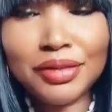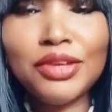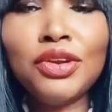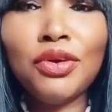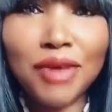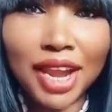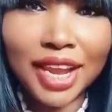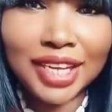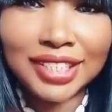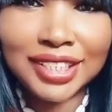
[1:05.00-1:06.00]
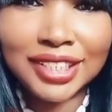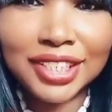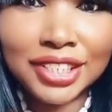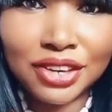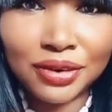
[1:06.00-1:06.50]
Do you know why you get
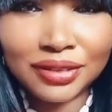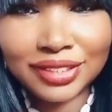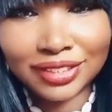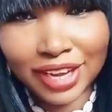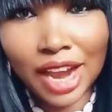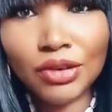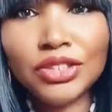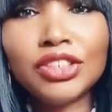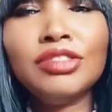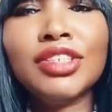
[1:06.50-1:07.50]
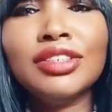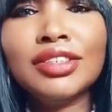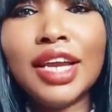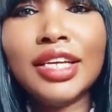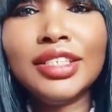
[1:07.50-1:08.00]
these calls? Okay, I want to
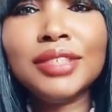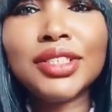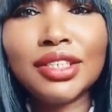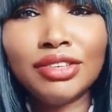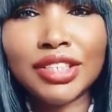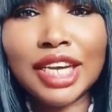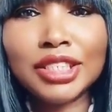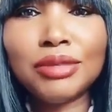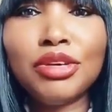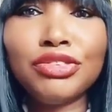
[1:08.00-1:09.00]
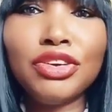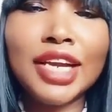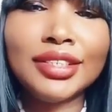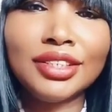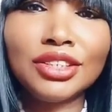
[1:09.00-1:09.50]
reveal a deep secret that some of you
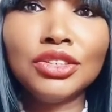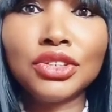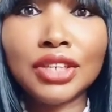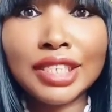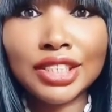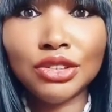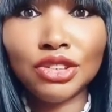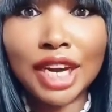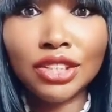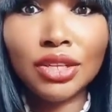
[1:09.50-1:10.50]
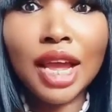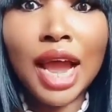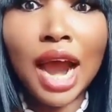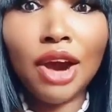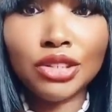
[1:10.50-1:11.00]
guys don't know, so that you try,
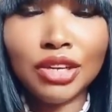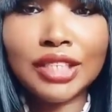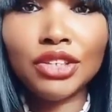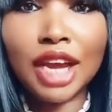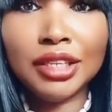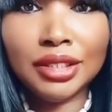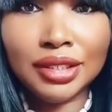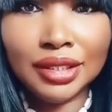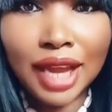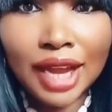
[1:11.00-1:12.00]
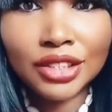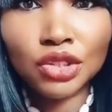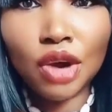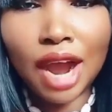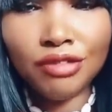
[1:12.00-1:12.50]
so that you can learn
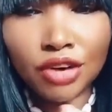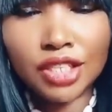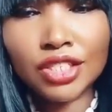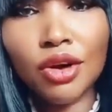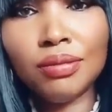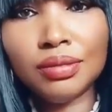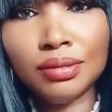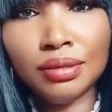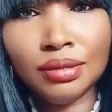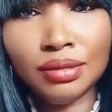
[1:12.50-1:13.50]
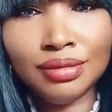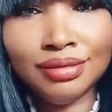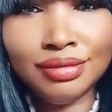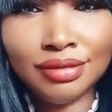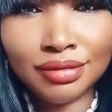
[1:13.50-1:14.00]
to avoid some,
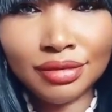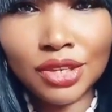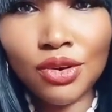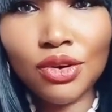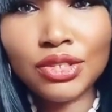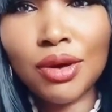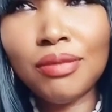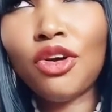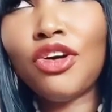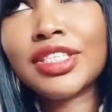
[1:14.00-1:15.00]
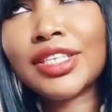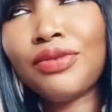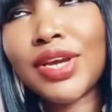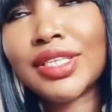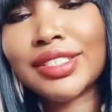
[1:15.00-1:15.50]
you know, some
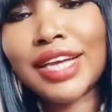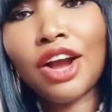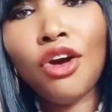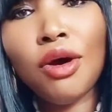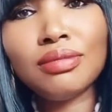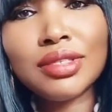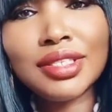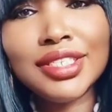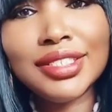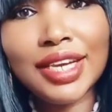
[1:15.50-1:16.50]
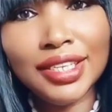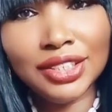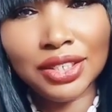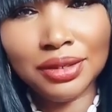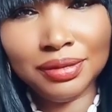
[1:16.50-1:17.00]
consequences that comes, the
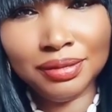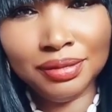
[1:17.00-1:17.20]
danger